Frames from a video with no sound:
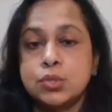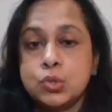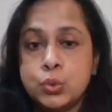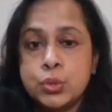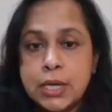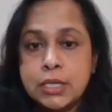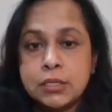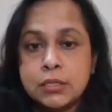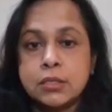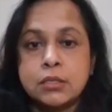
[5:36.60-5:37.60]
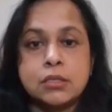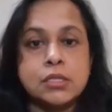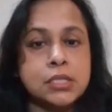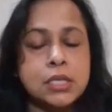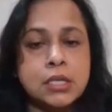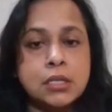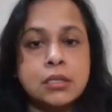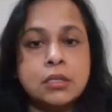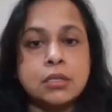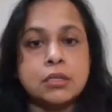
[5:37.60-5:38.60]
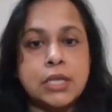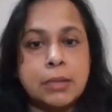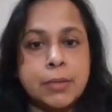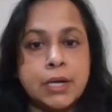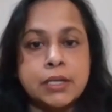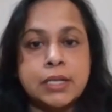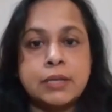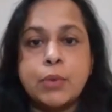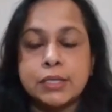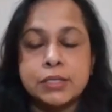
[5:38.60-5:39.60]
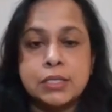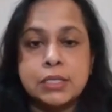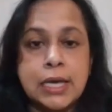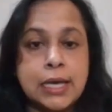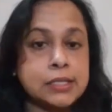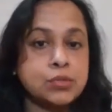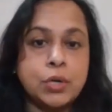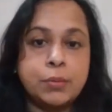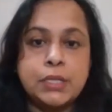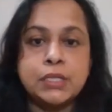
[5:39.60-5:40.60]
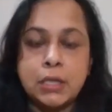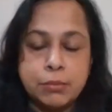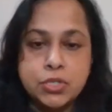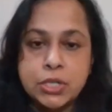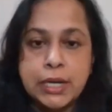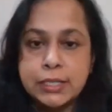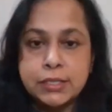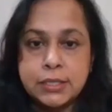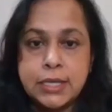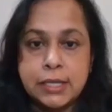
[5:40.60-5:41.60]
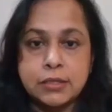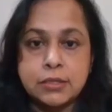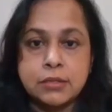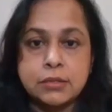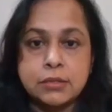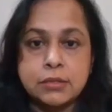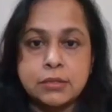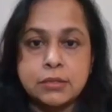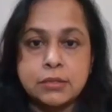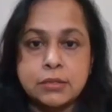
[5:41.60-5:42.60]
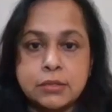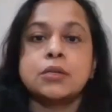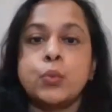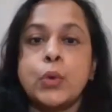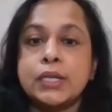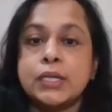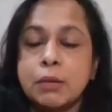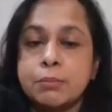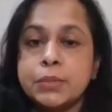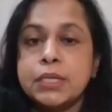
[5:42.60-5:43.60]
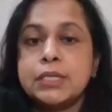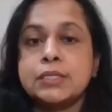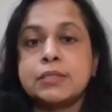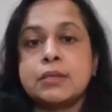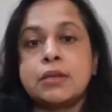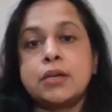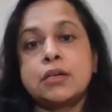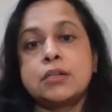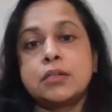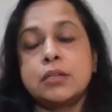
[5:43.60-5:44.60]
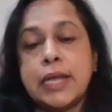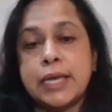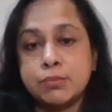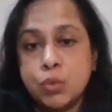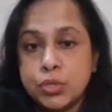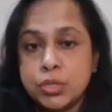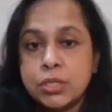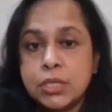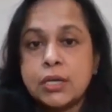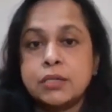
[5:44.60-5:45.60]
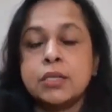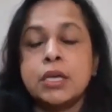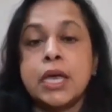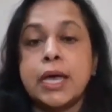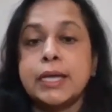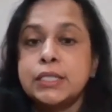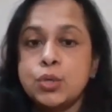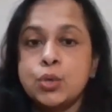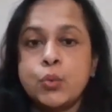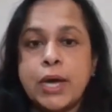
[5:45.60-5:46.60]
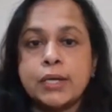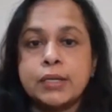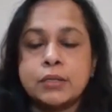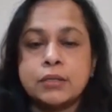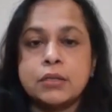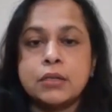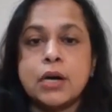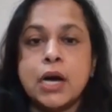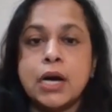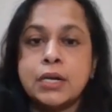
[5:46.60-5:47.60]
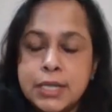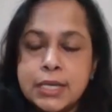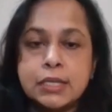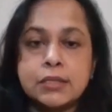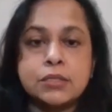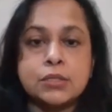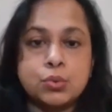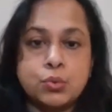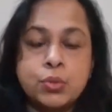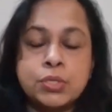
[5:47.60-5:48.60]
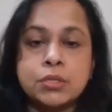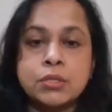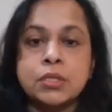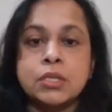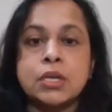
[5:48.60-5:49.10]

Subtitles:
to date, a single mRNA vaccine has not been commercialized yet. While companies like Moderna and CureVac are taking this route,